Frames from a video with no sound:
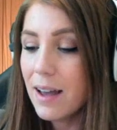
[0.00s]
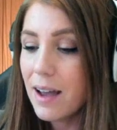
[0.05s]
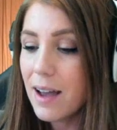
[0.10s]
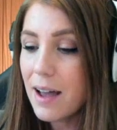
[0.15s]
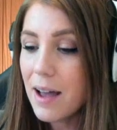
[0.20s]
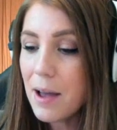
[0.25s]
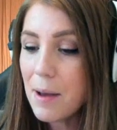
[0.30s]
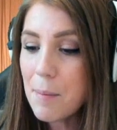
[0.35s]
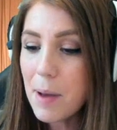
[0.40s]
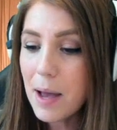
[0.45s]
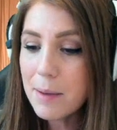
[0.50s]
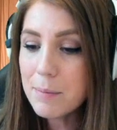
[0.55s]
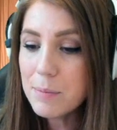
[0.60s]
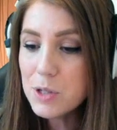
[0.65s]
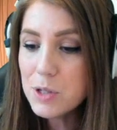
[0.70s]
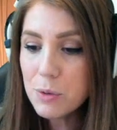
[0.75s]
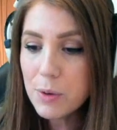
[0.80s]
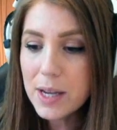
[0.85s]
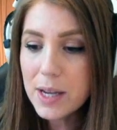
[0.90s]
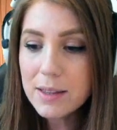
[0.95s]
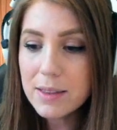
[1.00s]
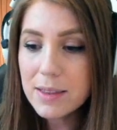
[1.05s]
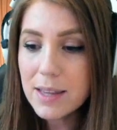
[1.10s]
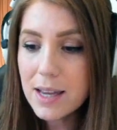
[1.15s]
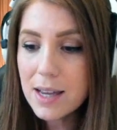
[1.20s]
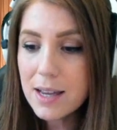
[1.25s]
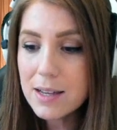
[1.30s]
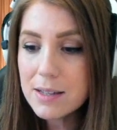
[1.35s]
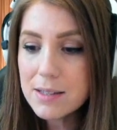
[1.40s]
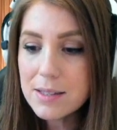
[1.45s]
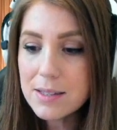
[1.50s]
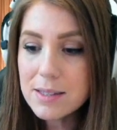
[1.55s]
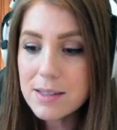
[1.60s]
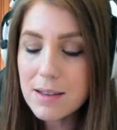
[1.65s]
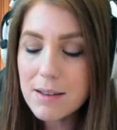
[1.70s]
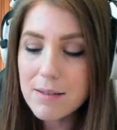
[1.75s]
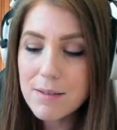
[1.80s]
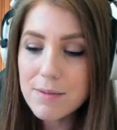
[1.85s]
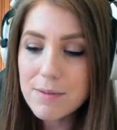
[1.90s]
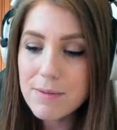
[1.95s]
Um, I'm doing things
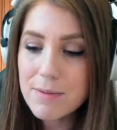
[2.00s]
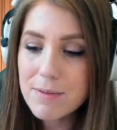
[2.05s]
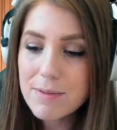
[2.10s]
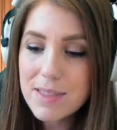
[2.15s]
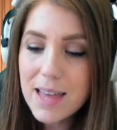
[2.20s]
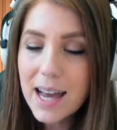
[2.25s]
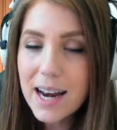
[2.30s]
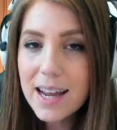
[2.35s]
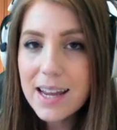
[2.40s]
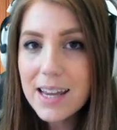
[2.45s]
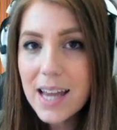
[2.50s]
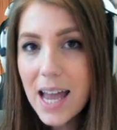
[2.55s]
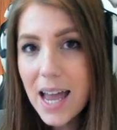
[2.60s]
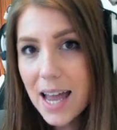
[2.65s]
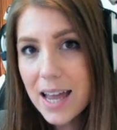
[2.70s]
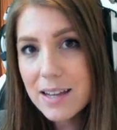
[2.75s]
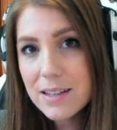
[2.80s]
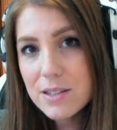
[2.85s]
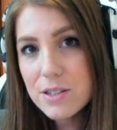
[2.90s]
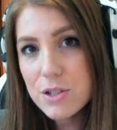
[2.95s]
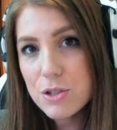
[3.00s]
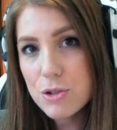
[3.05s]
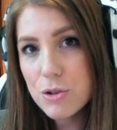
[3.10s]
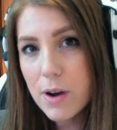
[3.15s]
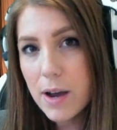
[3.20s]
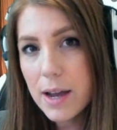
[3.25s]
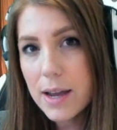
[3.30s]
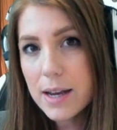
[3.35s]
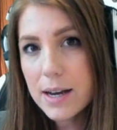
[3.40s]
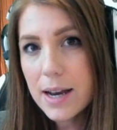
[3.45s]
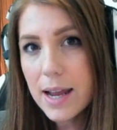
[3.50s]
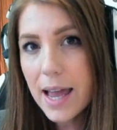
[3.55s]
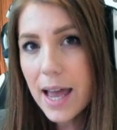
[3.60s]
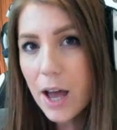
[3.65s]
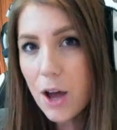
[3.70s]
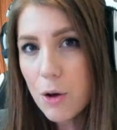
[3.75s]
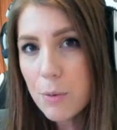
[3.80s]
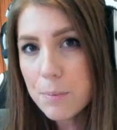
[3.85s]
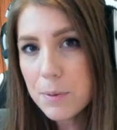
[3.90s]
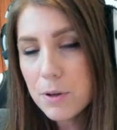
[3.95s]
that I can to try and
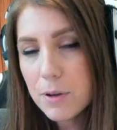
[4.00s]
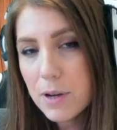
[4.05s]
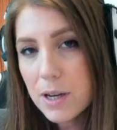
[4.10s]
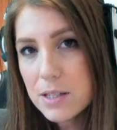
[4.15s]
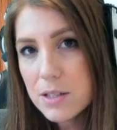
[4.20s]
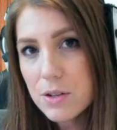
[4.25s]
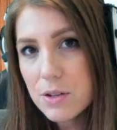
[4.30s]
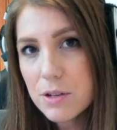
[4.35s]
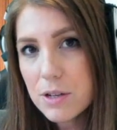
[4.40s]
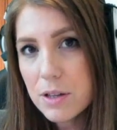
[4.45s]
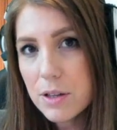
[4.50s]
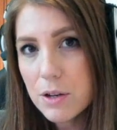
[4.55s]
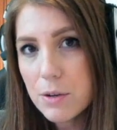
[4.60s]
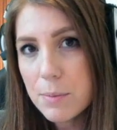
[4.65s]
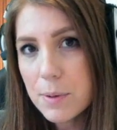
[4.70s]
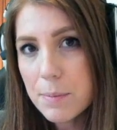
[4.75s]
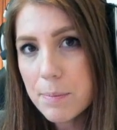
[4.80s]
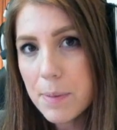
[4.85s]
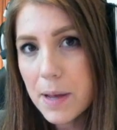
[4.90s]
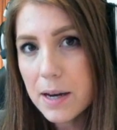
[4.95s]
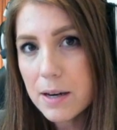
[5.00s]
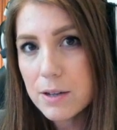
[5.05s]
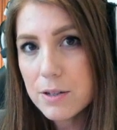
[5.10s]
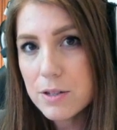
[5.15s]
help you guys learn a little bit better,